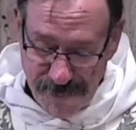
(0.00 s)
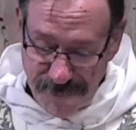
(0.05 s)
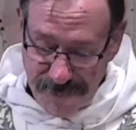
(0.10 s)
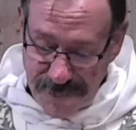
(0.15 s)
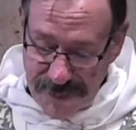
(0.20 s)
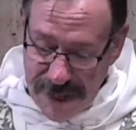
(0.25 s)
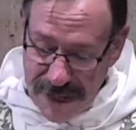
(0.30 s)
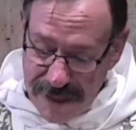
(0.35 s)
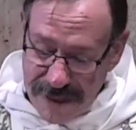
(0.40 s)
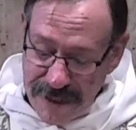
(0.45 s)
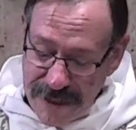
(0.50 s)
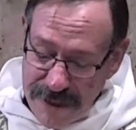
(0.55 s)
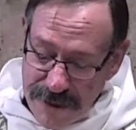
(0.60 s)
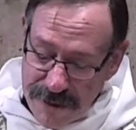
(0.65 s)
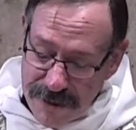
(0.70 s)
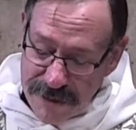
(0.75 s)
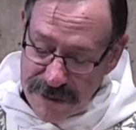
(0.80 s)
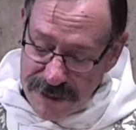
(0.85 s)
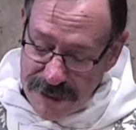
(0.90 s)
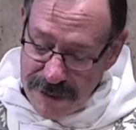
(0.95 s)
I can hear
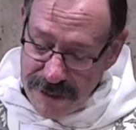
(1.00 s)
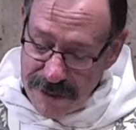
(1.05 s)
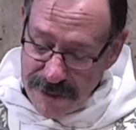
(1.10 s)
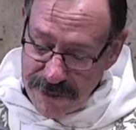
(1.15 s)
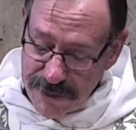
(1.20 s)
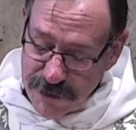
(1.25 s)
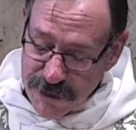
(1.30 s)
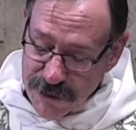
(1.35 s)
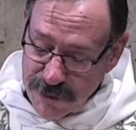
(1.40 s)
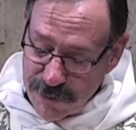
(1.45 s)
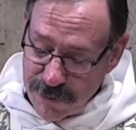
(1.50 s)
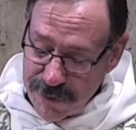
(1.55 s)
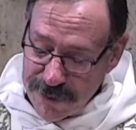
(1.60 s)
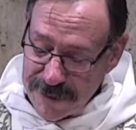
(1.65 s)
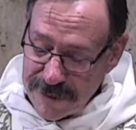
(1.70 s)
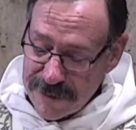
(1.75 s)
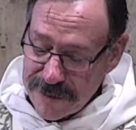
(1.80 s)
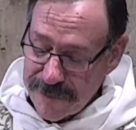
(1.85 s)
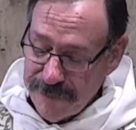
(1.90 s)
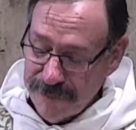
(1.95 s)
her tell her stories